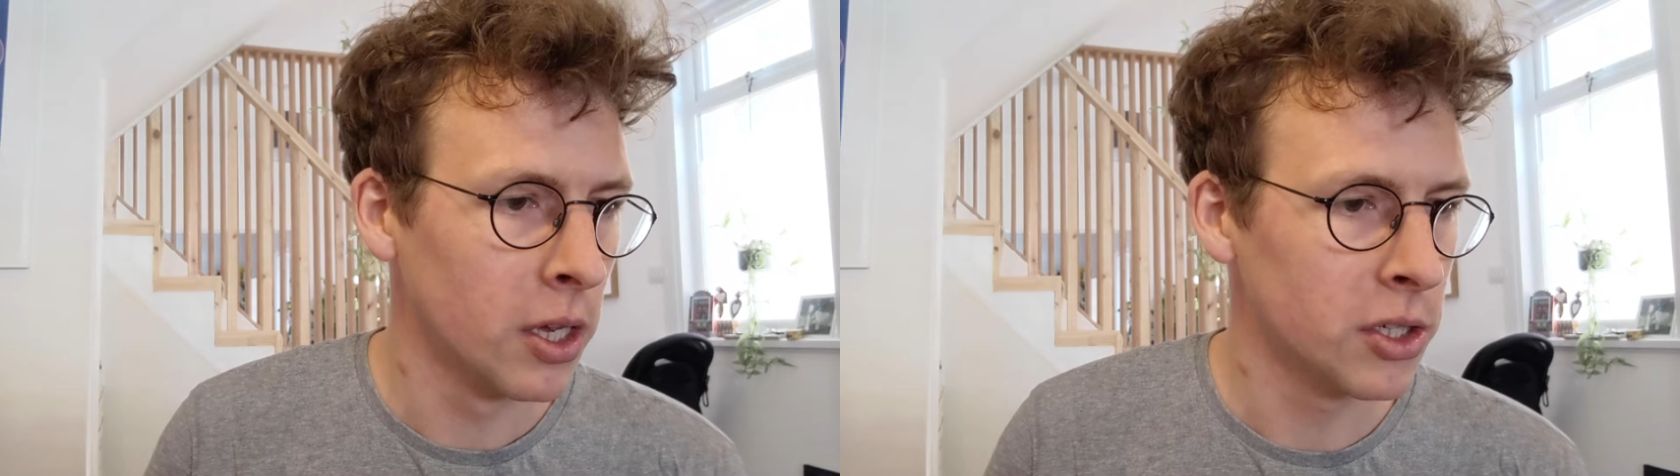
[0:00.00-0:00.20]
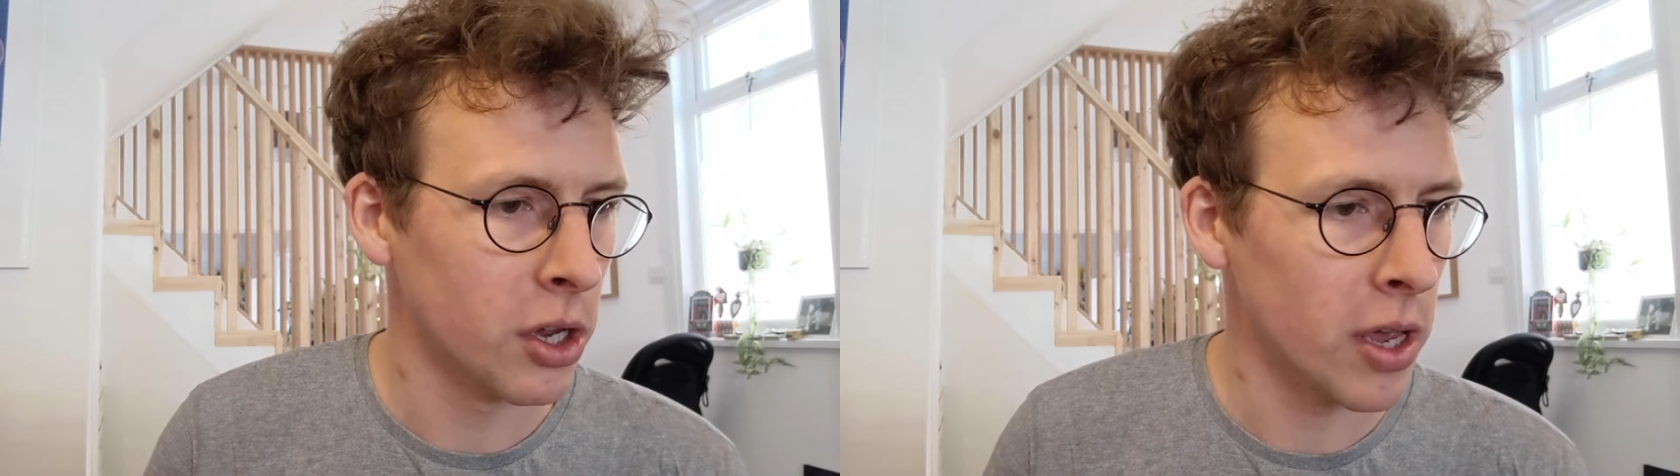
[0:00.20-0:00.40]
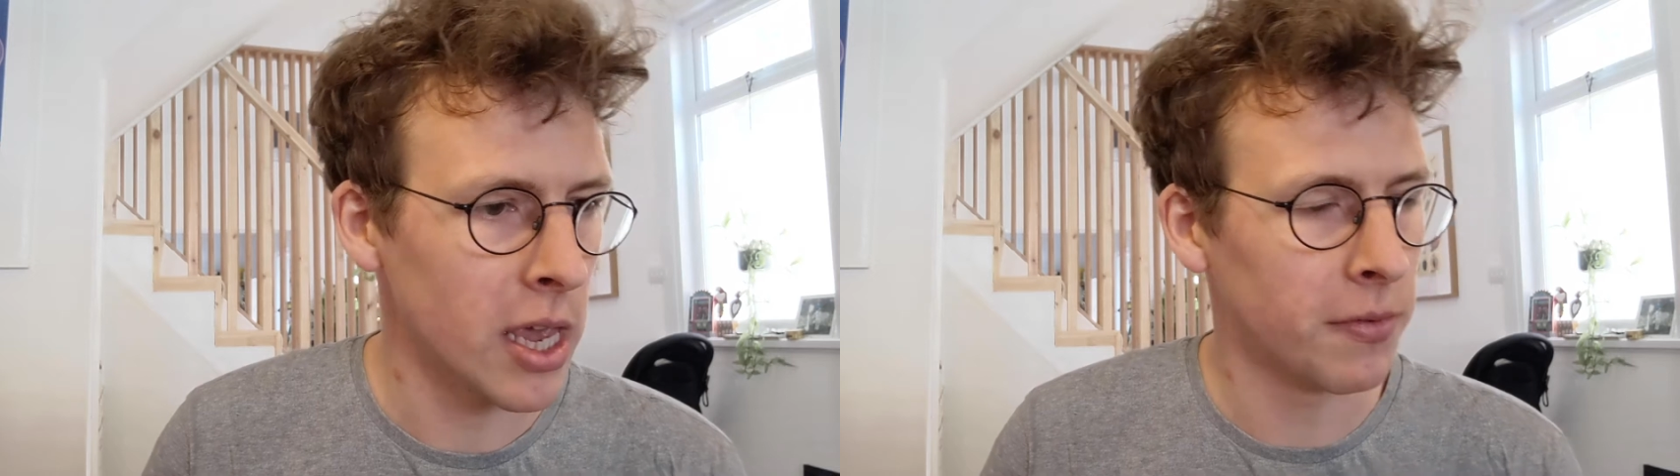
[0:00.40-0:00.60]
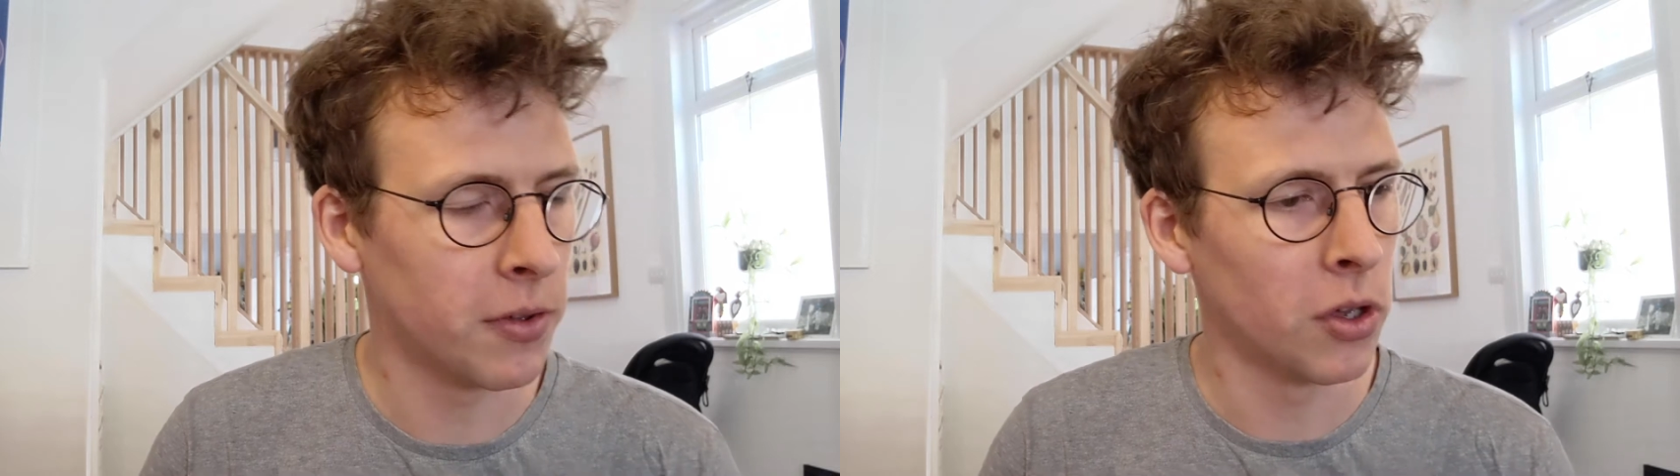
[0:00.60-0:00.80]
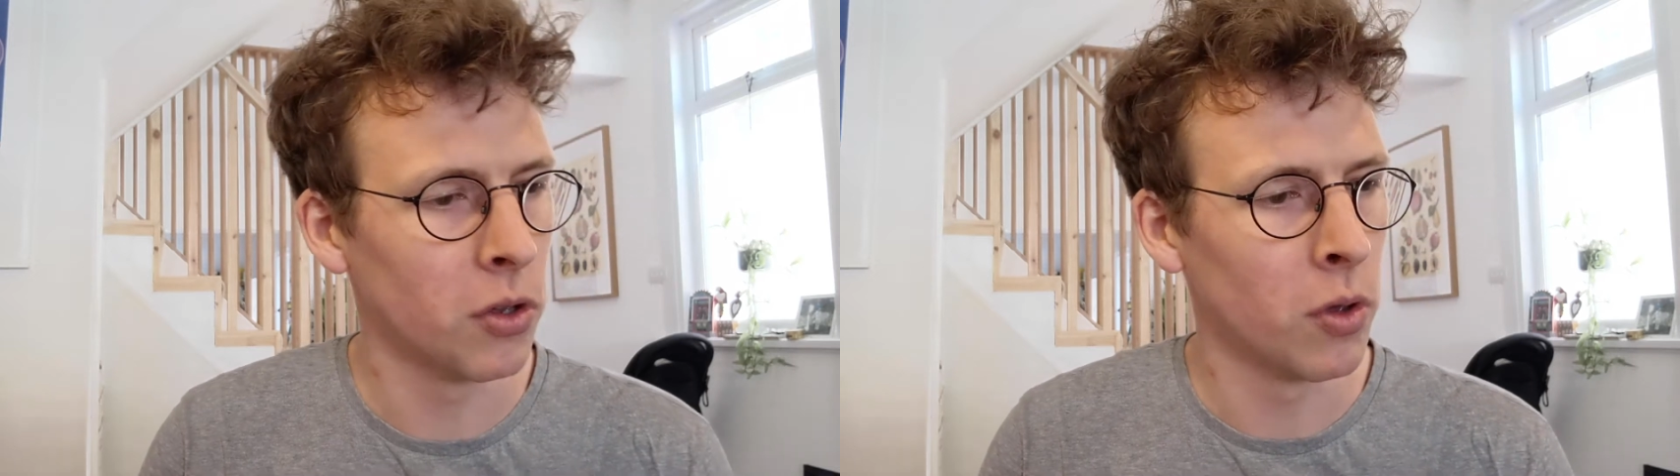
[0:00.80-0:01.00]
So if
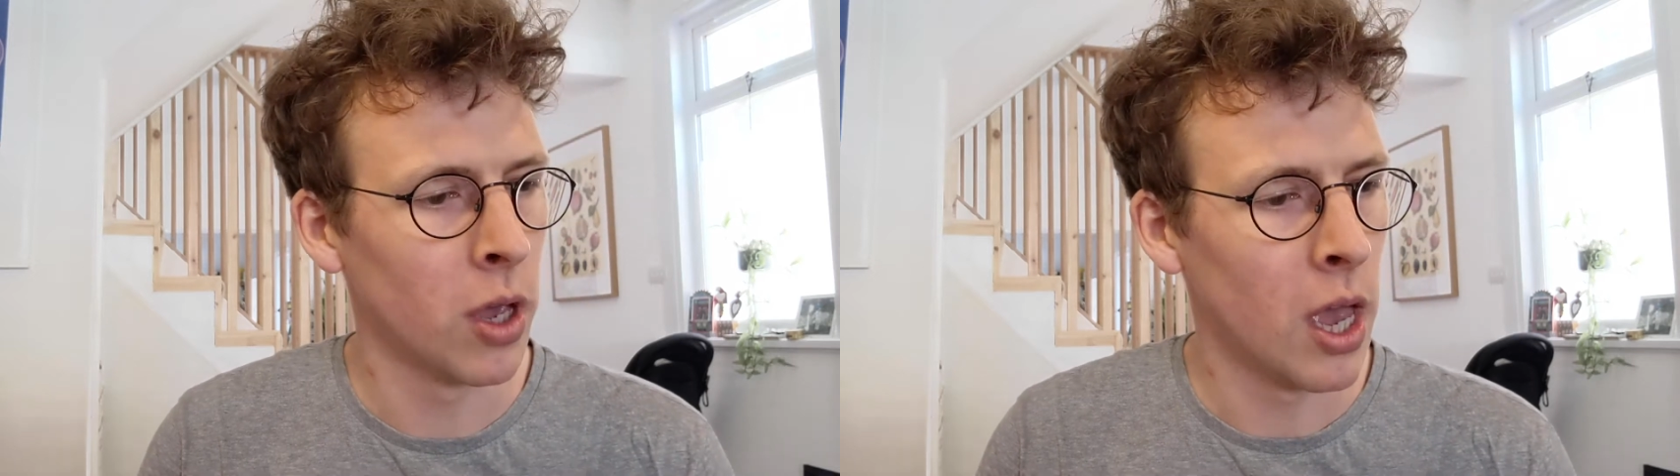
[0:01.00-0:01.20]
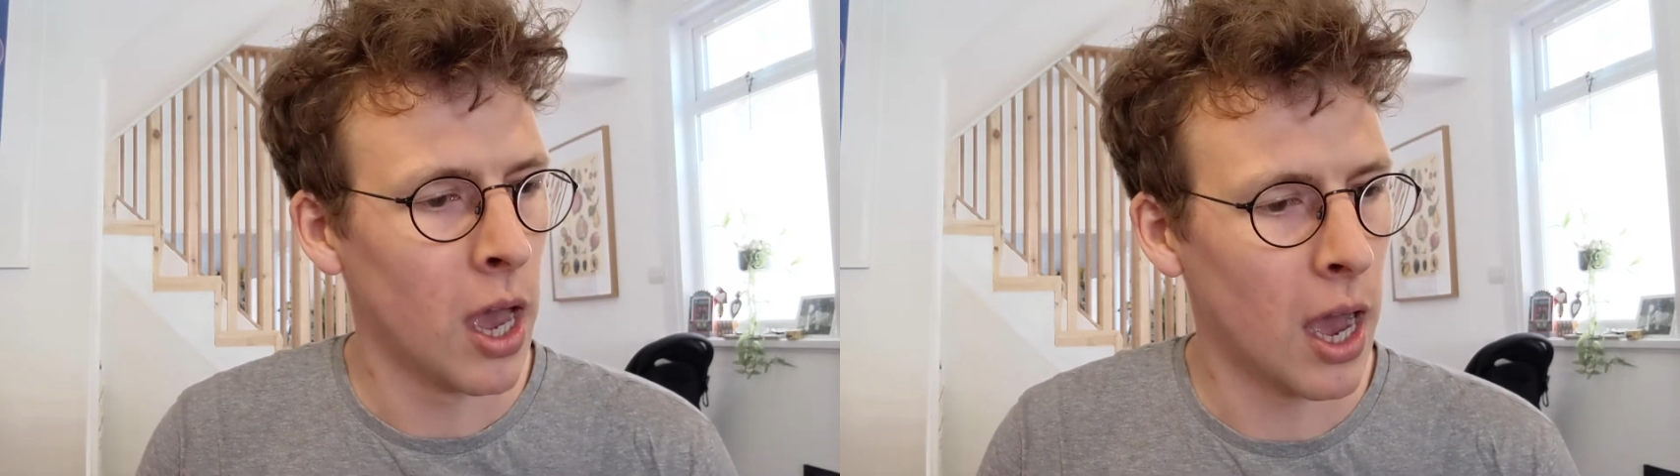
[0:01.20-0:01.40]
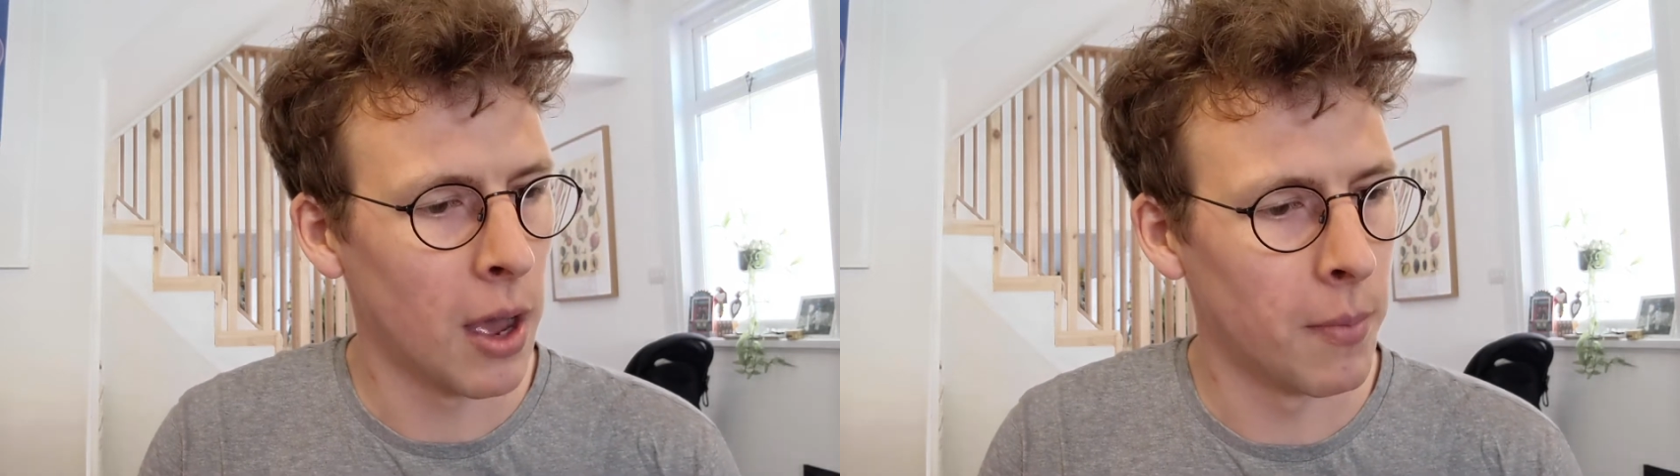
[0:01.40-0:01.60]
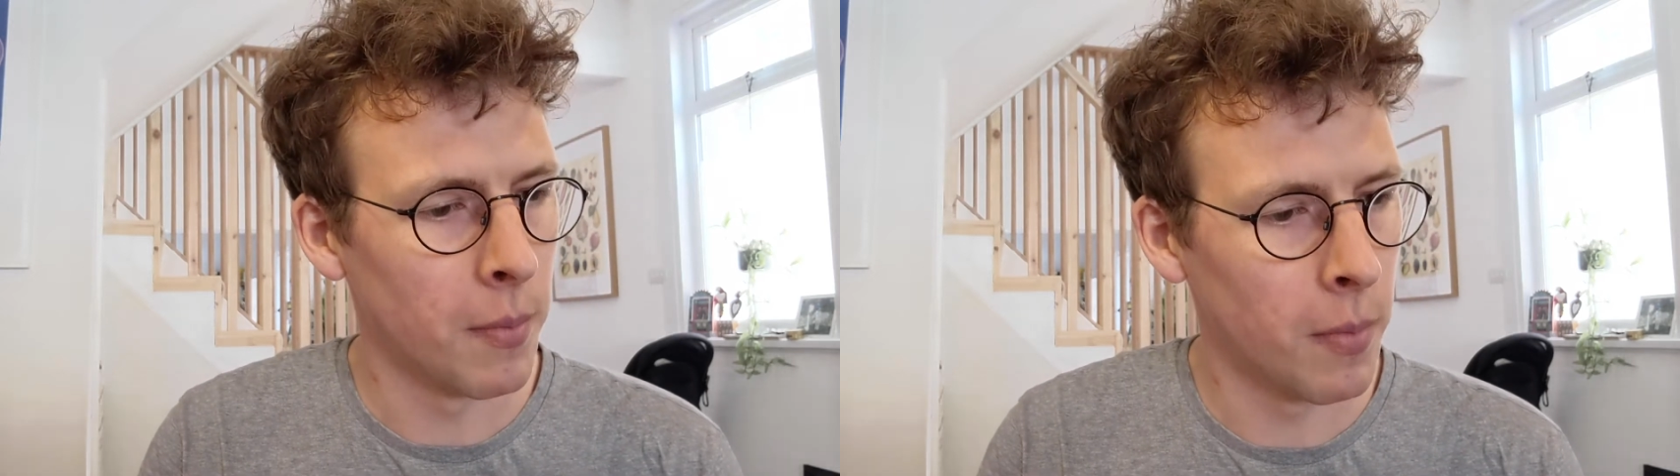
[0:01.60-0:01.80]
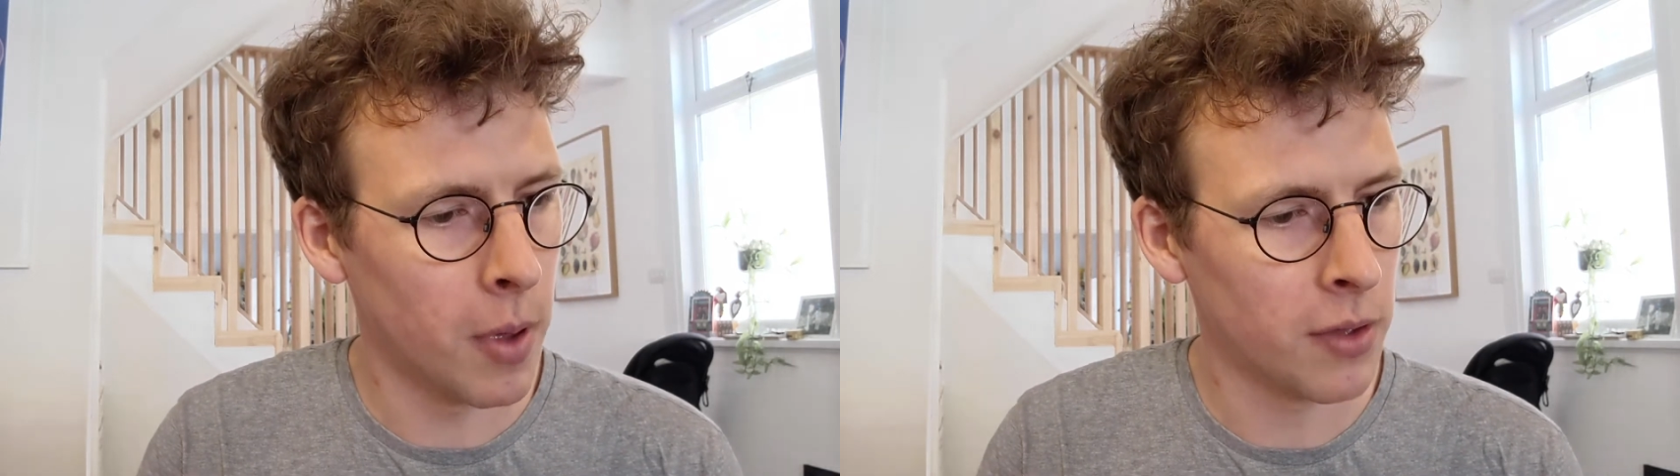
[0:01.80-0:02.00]
you
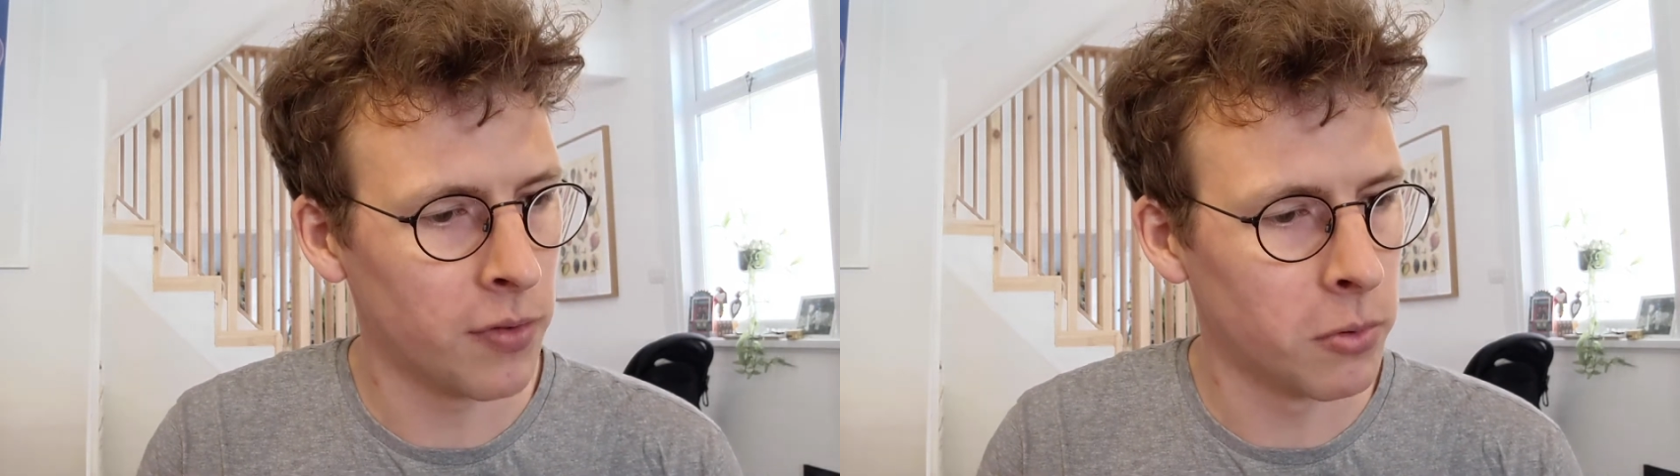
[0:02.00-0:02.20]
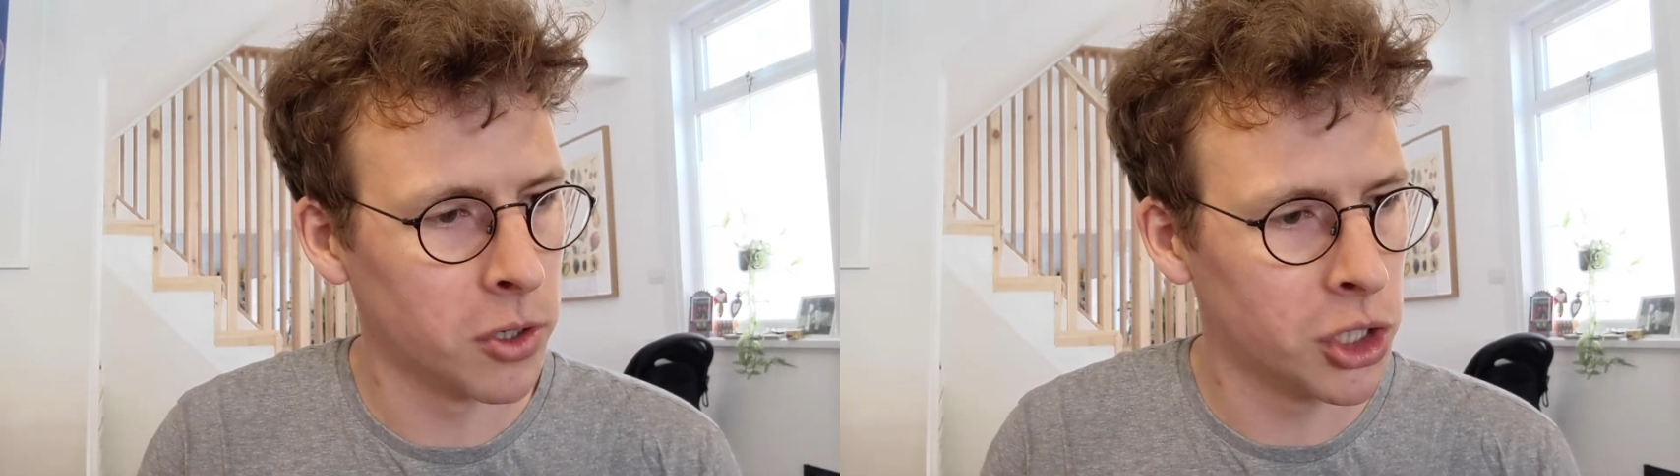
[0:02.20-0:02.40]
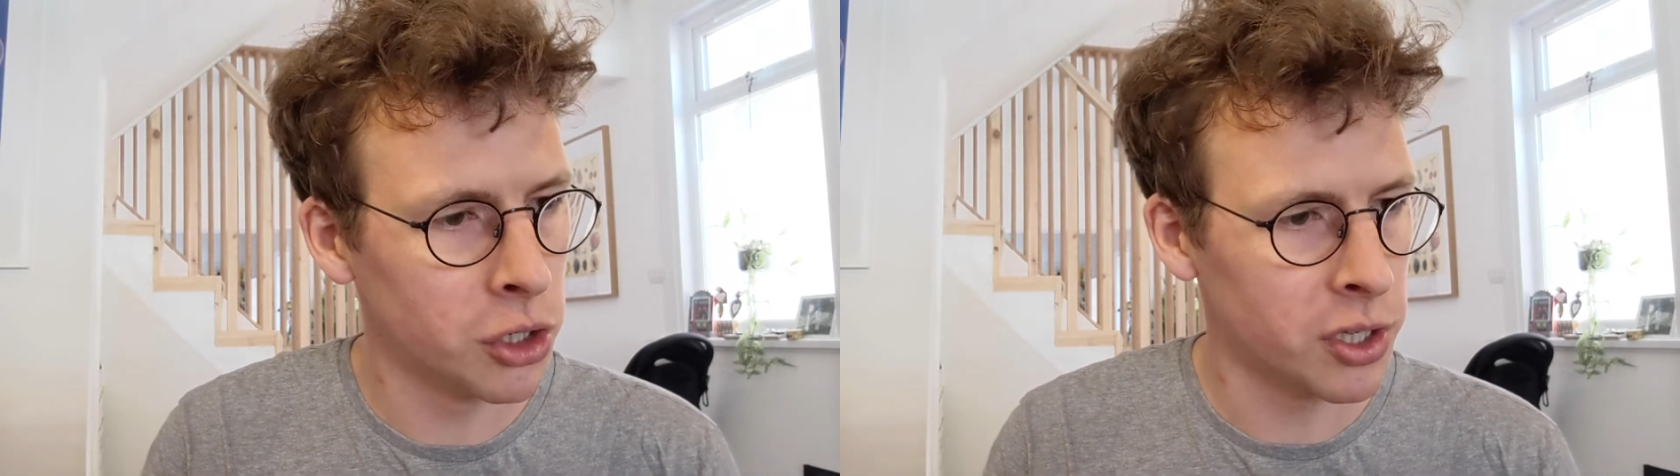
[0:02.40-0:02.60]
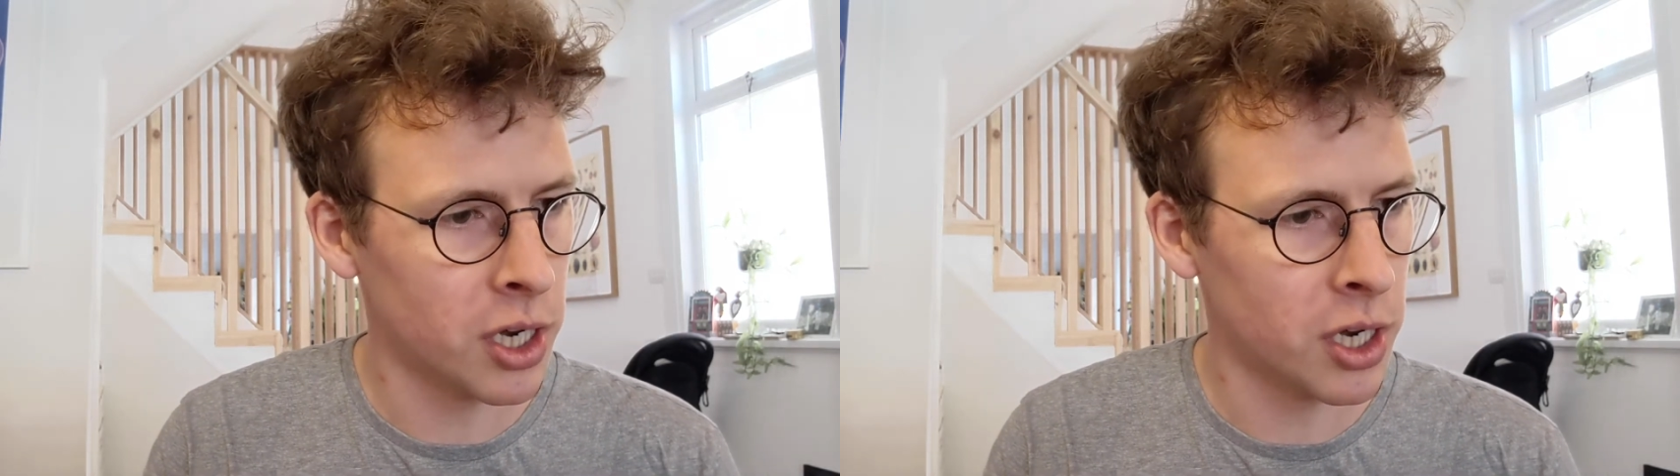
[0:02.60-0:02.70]
reduce